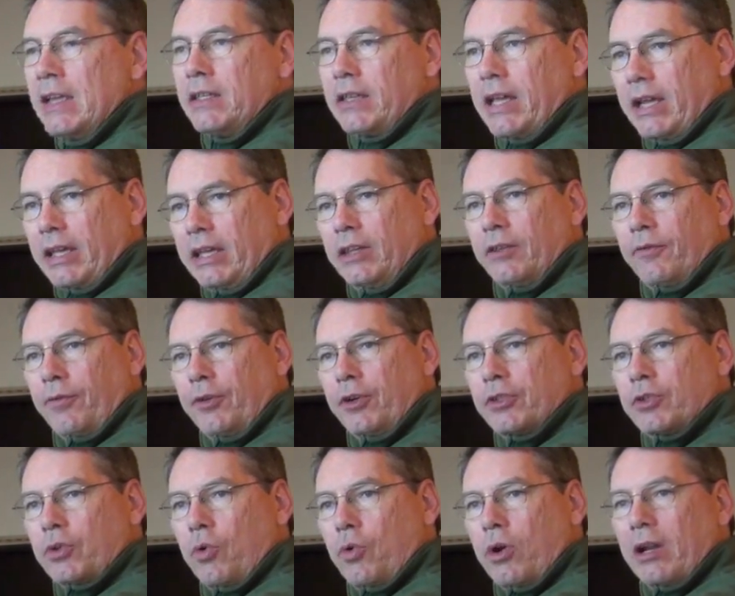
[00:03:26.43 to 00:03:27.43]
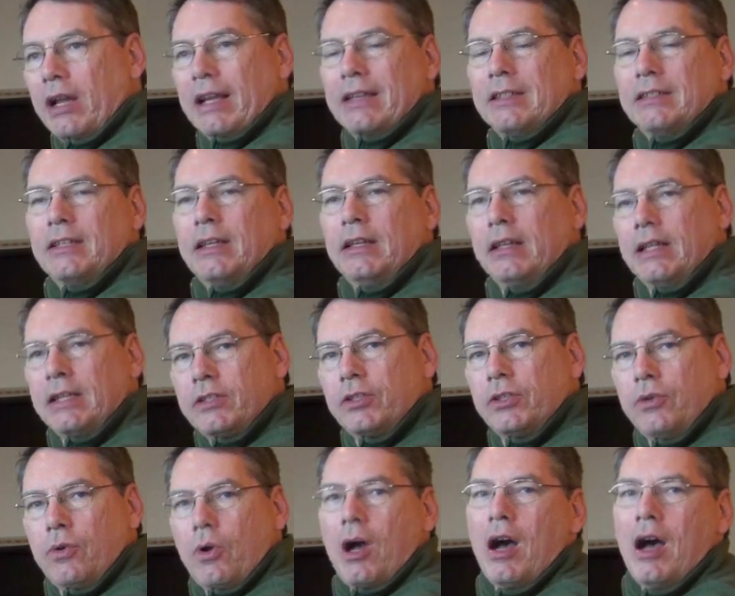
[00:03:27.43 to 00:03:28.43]
Taking the first chord, I can say, let's
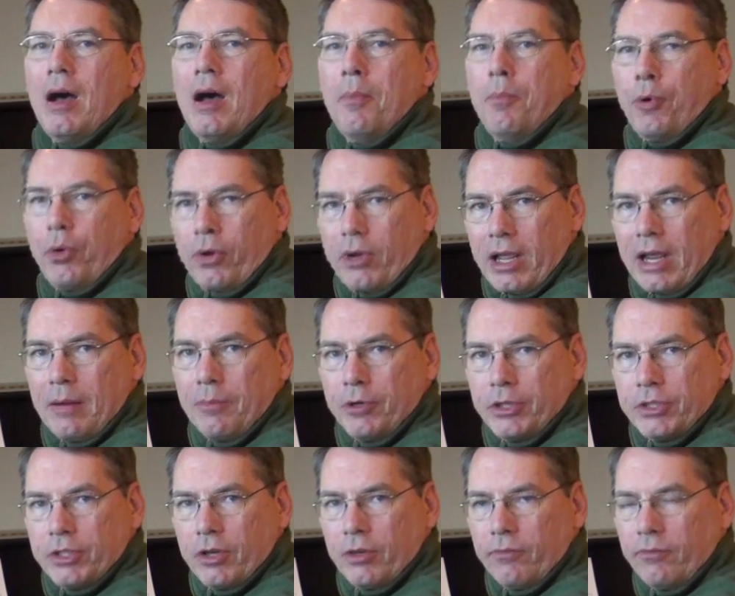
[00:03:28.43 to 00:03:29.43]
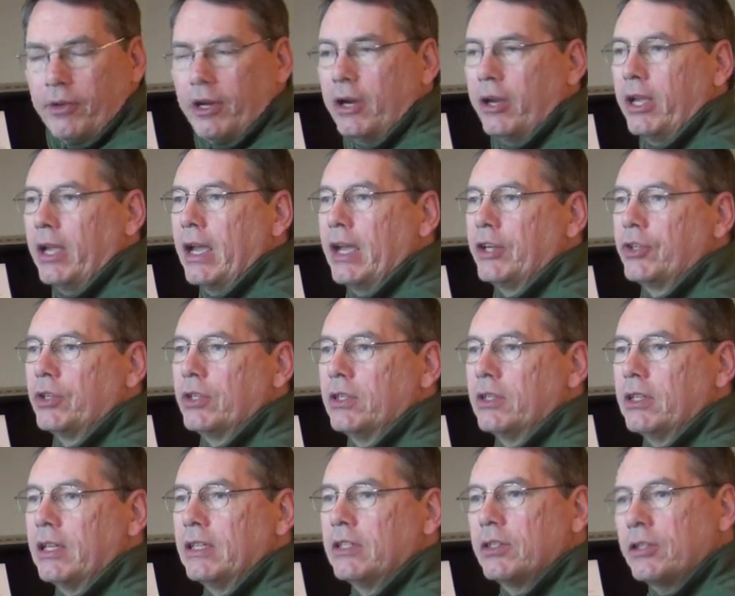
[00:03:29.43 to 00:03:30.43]
do upper neighbor tone
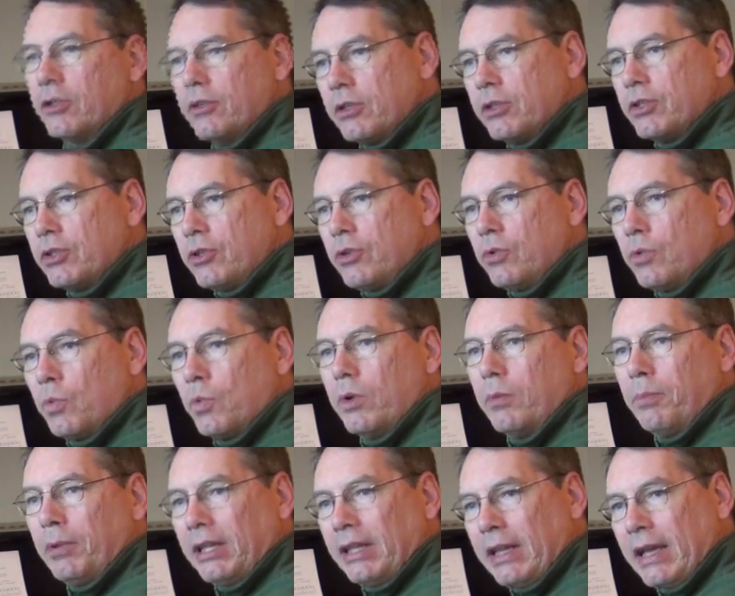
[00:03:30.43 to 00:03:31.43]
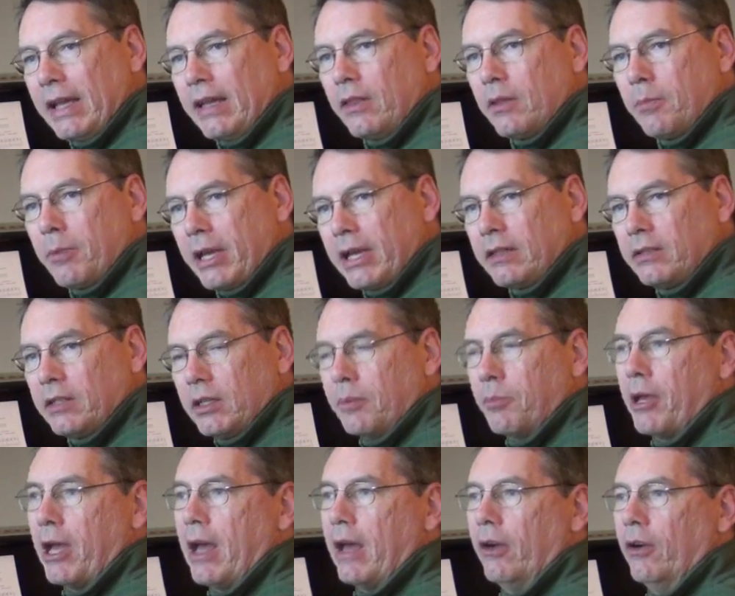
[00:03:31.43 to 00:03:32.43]
variations. And so the student would play the
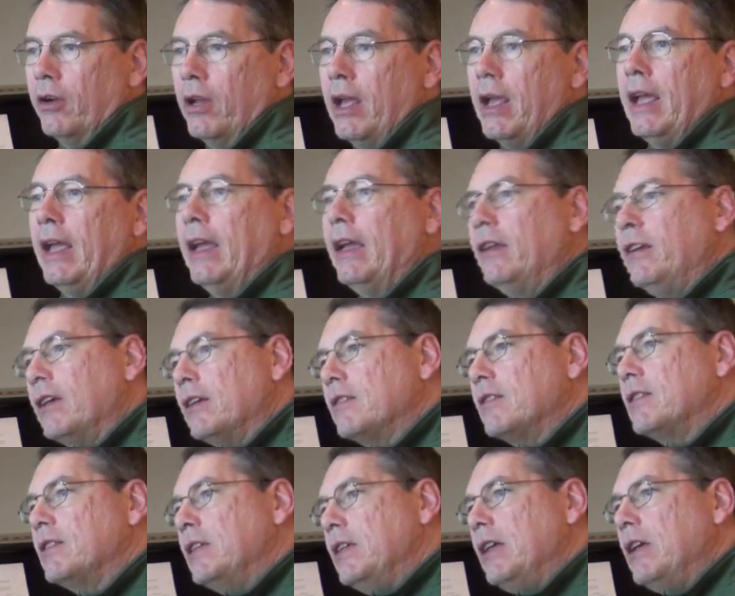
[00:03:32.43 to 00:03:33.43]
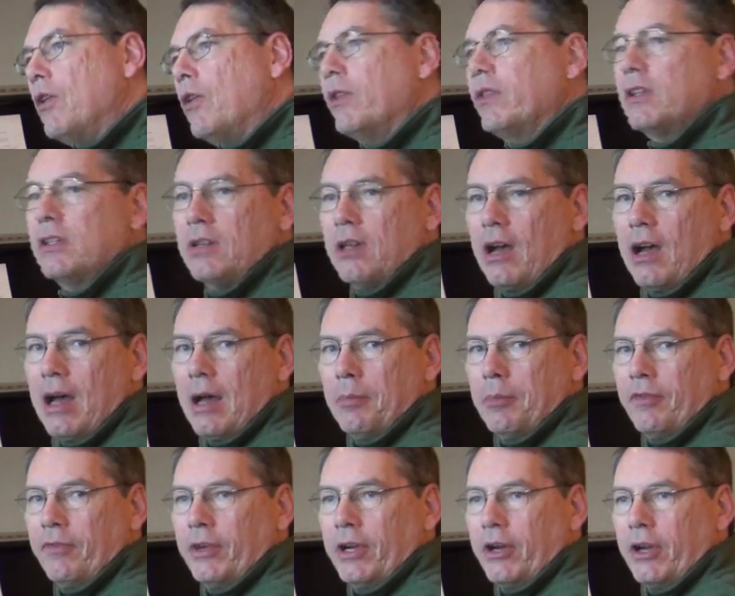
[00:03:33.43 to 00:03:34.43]
basic pattern and yet sing on the
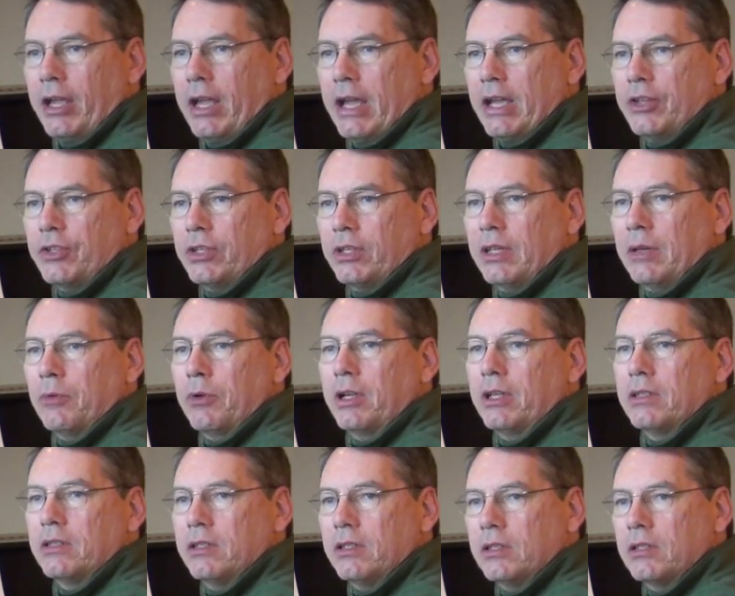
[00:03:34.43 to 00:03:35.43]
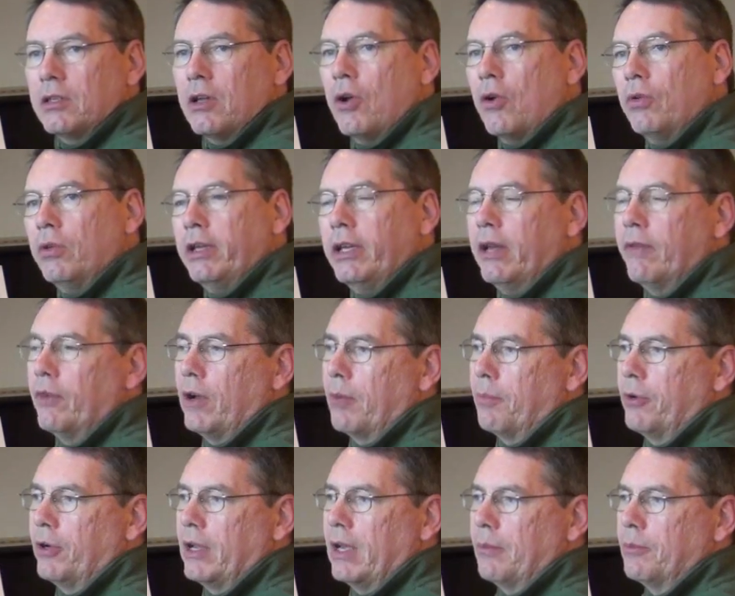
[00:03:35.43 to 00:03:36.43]
top a variation that would consist only of
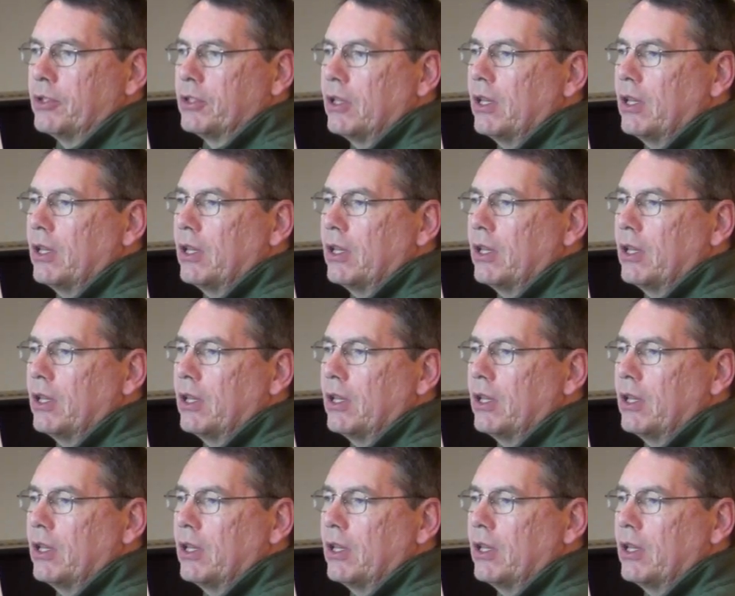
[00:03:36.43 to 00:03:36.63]
upper neighbors.